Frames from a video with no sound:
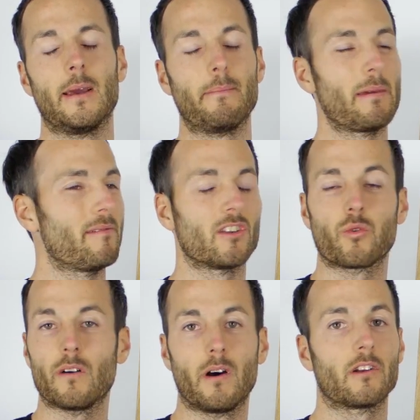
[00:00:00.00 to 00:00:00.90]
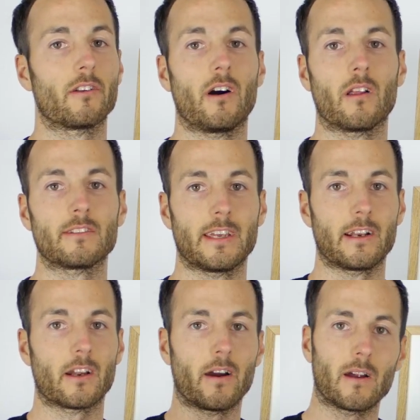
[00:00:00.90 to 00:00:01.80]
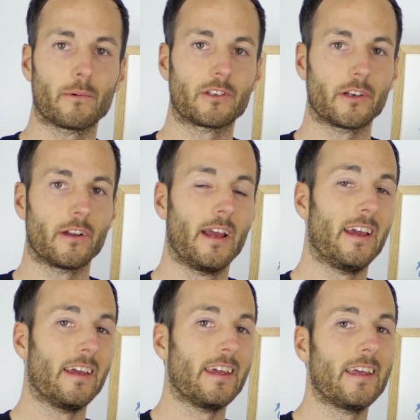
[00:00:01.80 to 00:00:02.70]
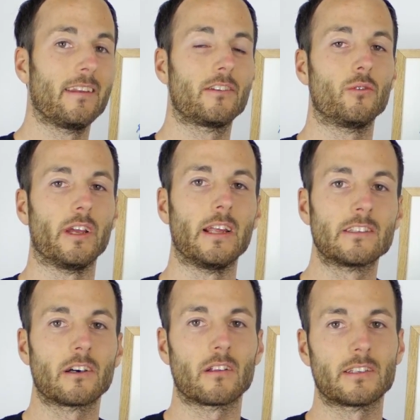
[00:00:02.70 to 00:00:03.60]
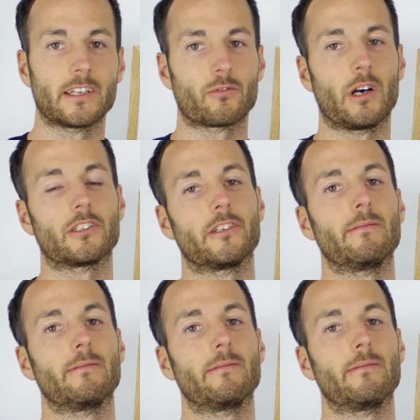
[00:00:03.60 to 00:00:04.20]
maybe even $1,200 to get a carpenter in to install a dishwasher?